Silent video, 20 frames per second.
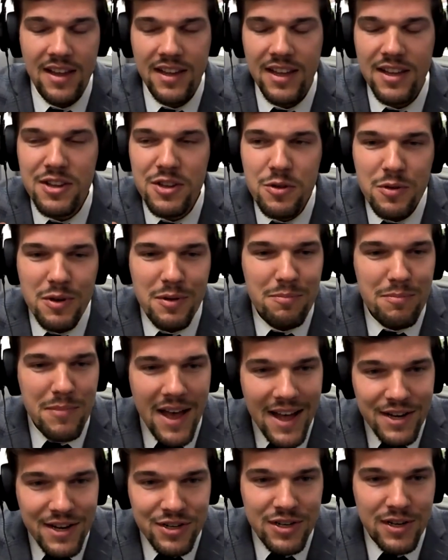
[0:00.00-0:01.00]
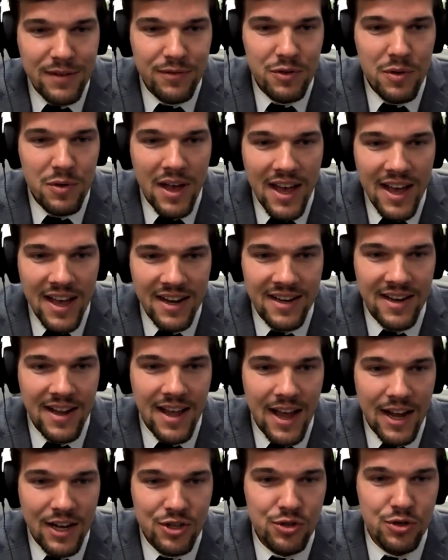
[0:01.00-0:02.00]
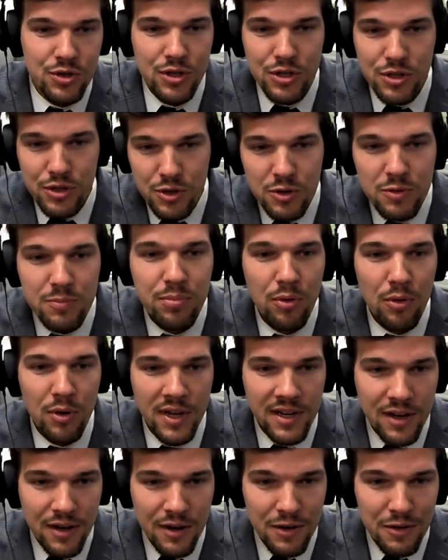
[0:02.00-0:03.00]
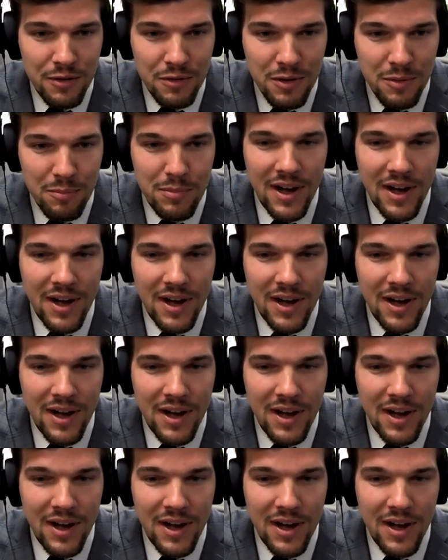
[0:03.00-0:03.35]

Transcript: Can you imagine if you had an extra 2.0